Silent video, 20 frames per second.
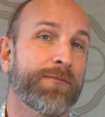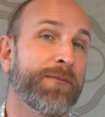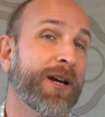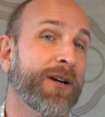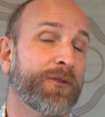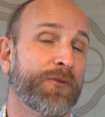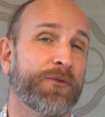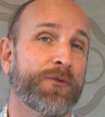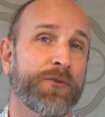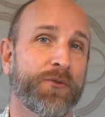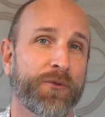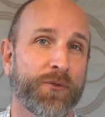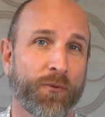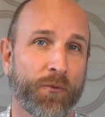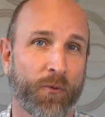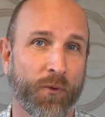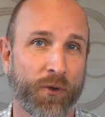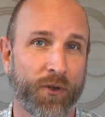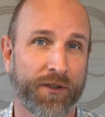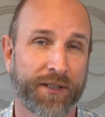them out to the
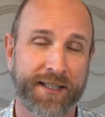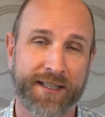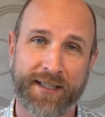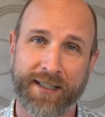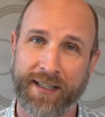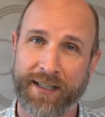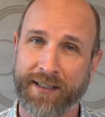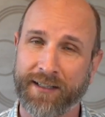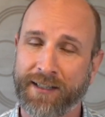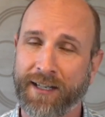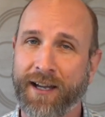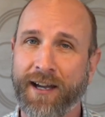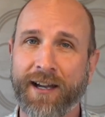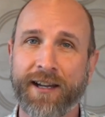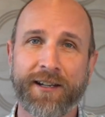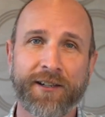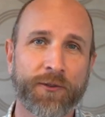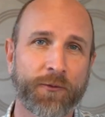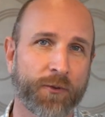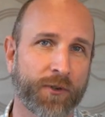world. It's an
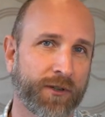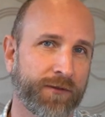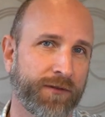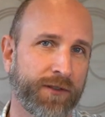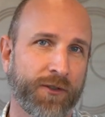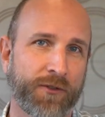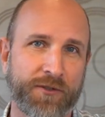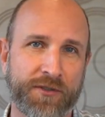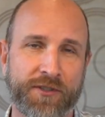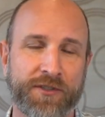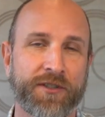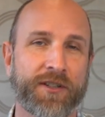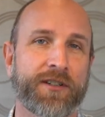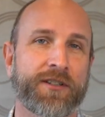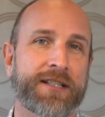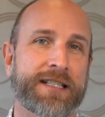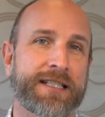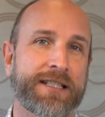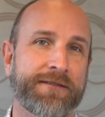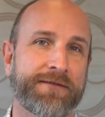entire workflow
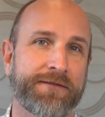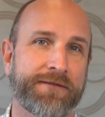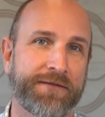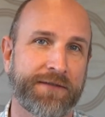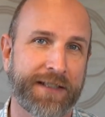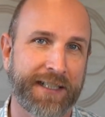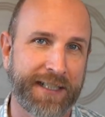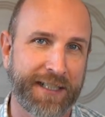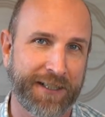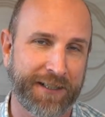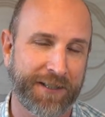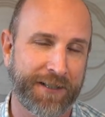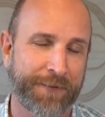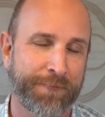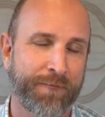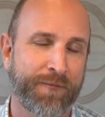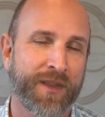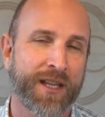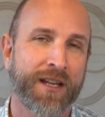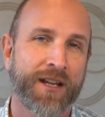start to finish.
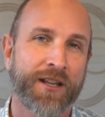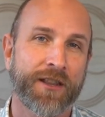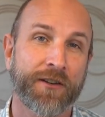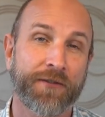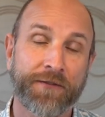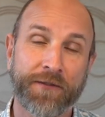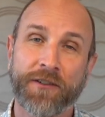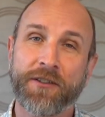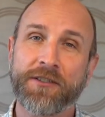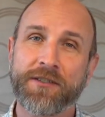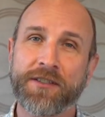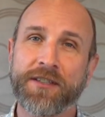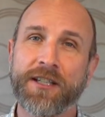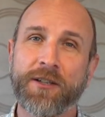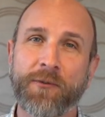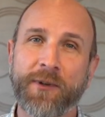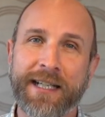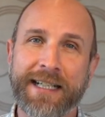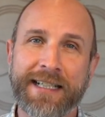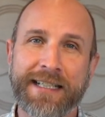The first
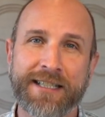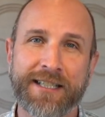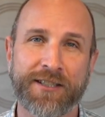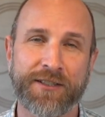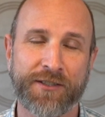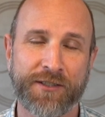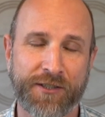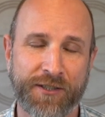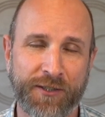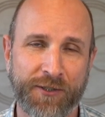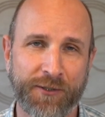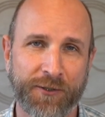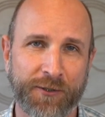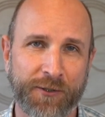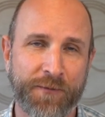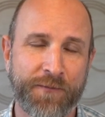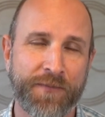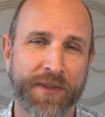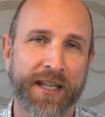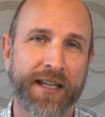thing we need to
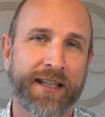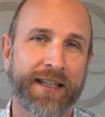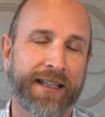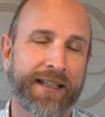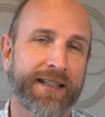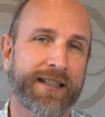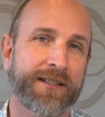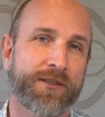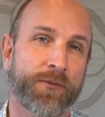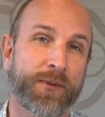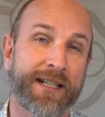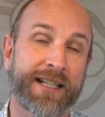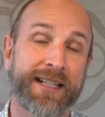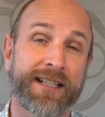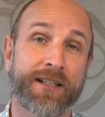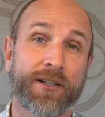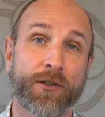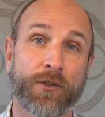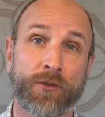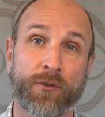do is we need
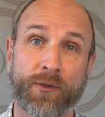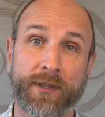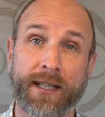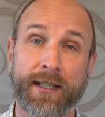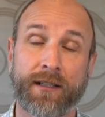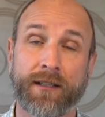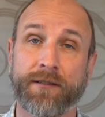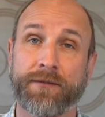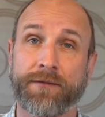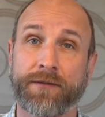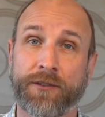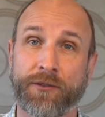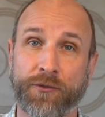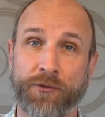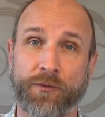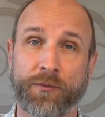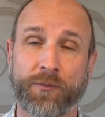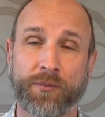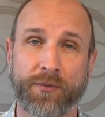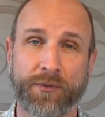to create a
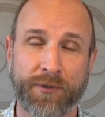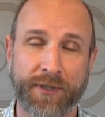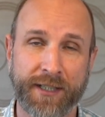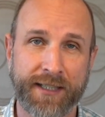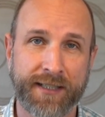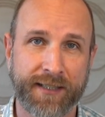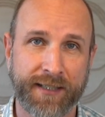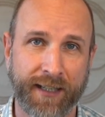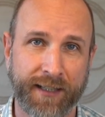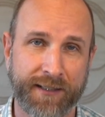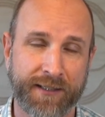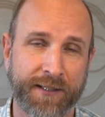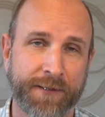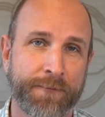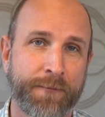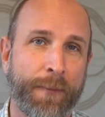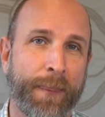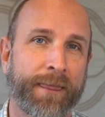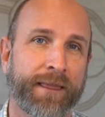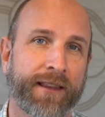few presets.
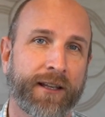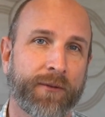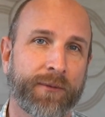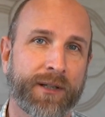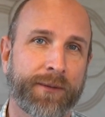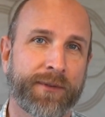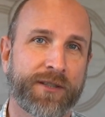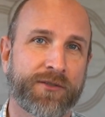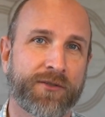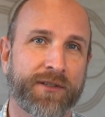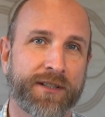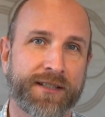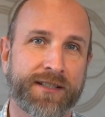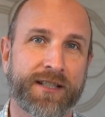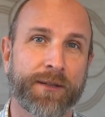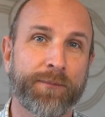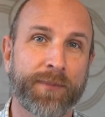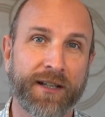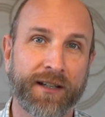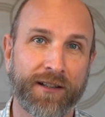Now I'm going to be sort of
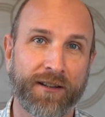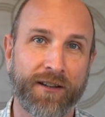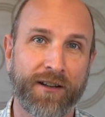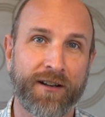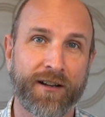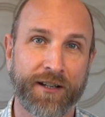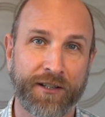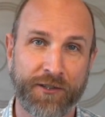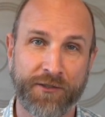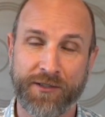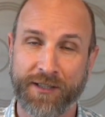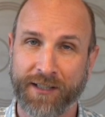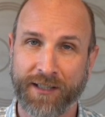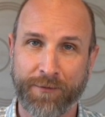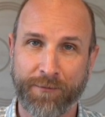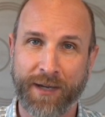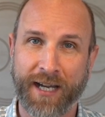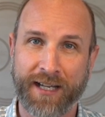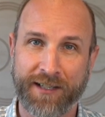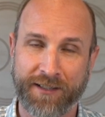zipping along and using the
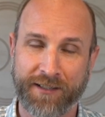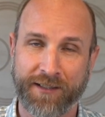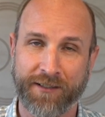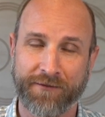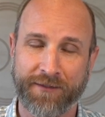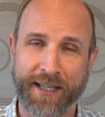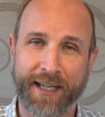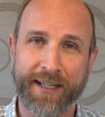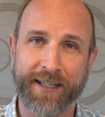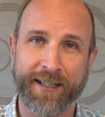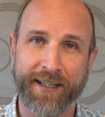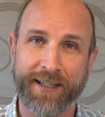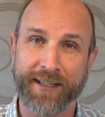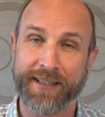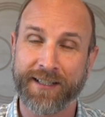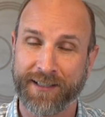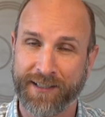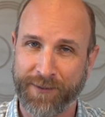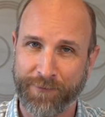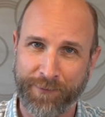magic of editing
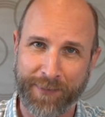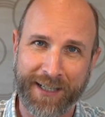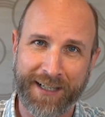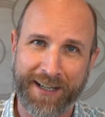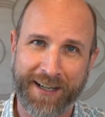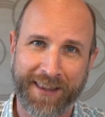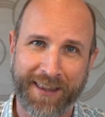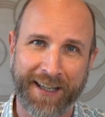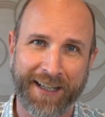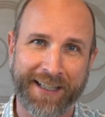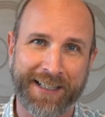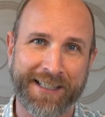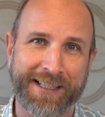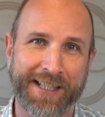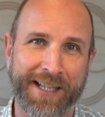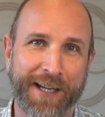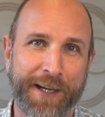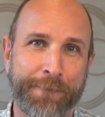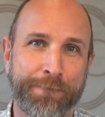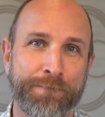to speed
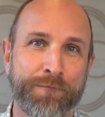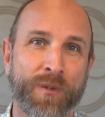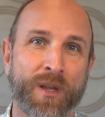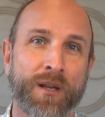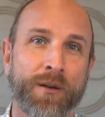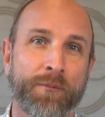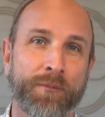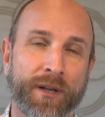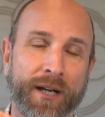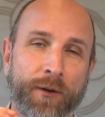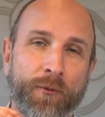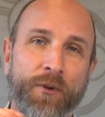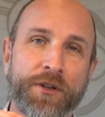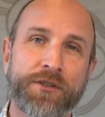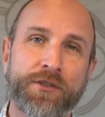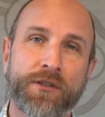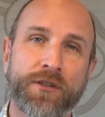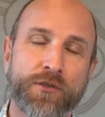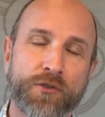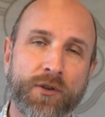things up, but I
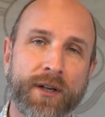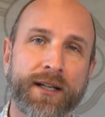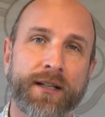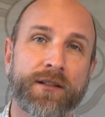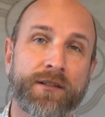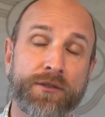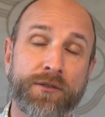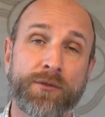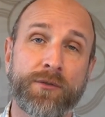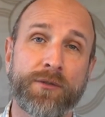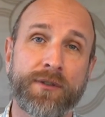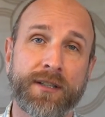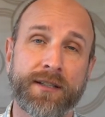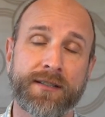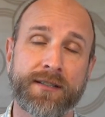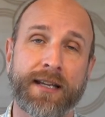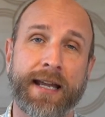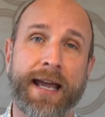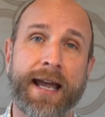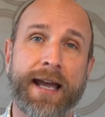want you to try to do
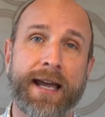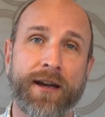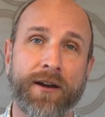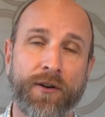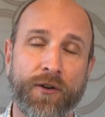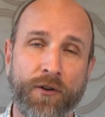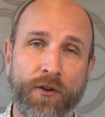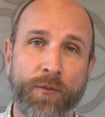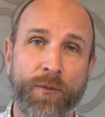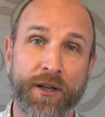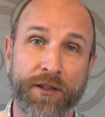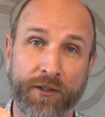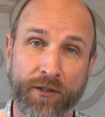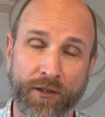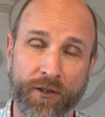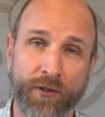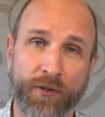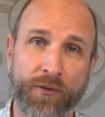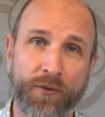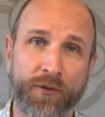this at home on
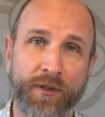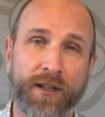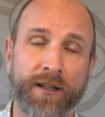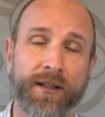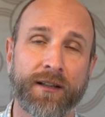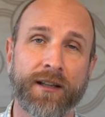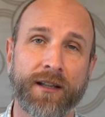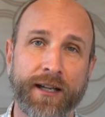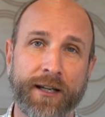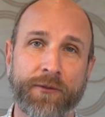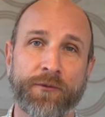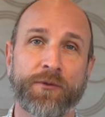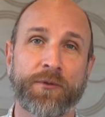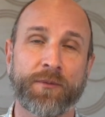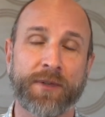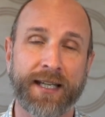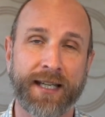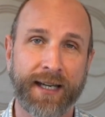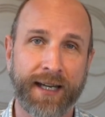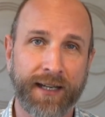your own
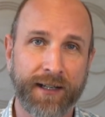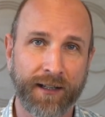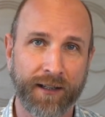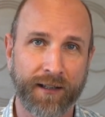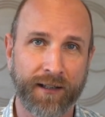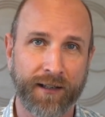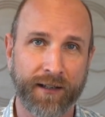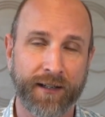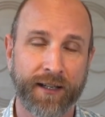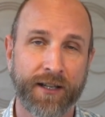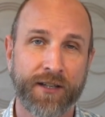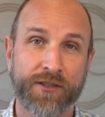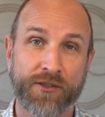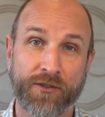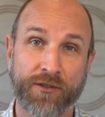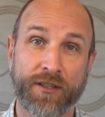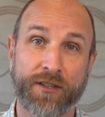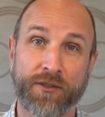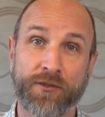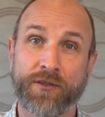Lightroom catalog
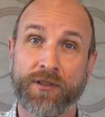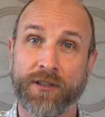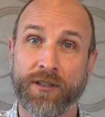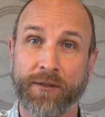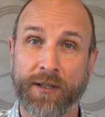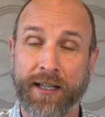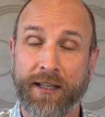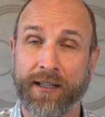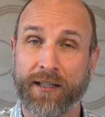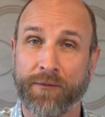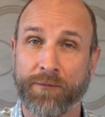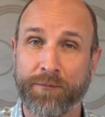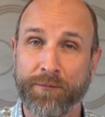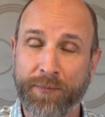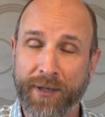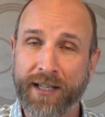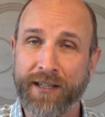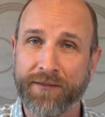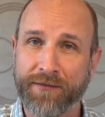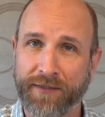so that you can get the
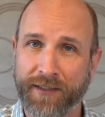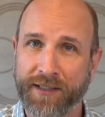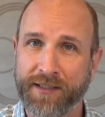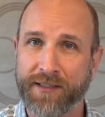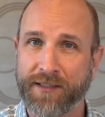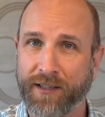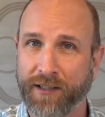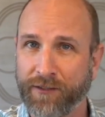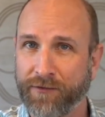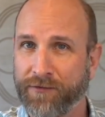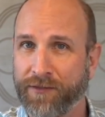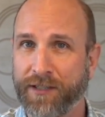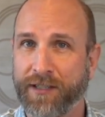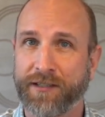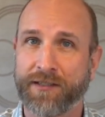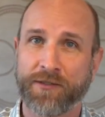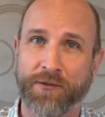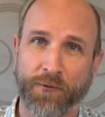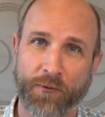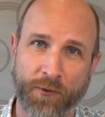benefits of
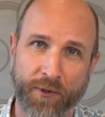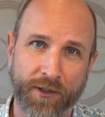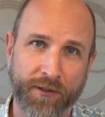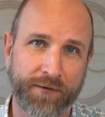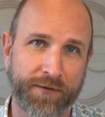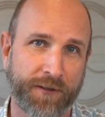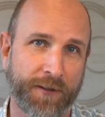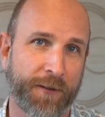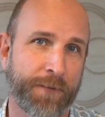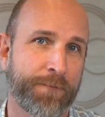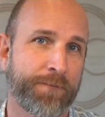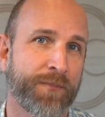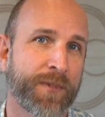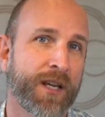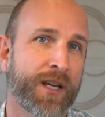this workflow.